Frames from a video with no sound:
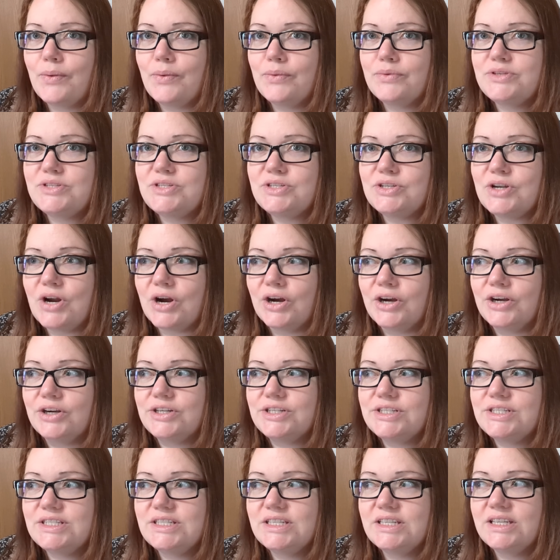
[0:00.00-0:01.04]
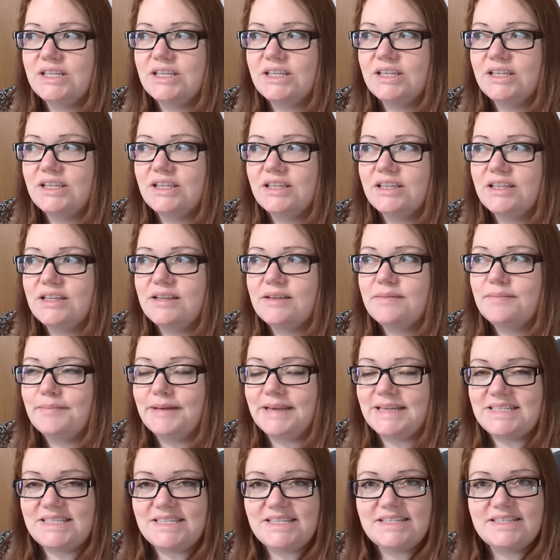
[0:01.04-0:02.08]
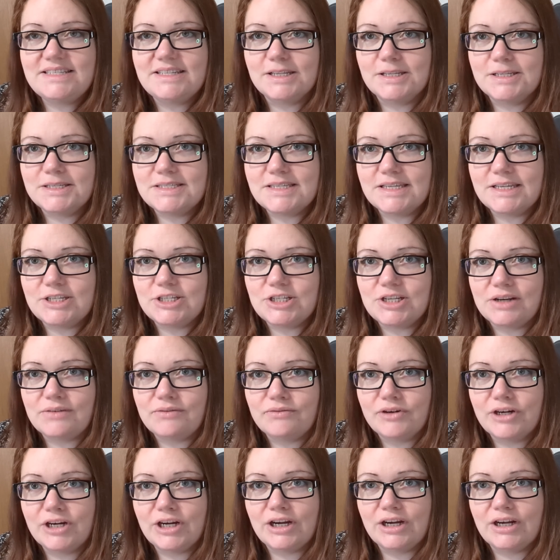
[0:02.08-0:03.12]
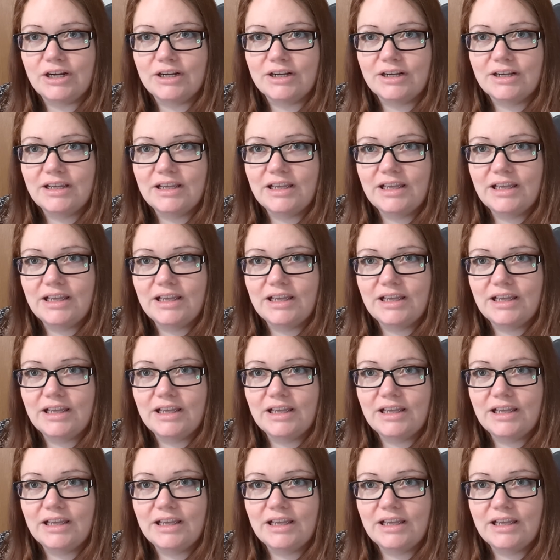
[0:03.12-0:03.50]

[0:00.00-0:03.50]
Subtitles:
start my seasonal stitching for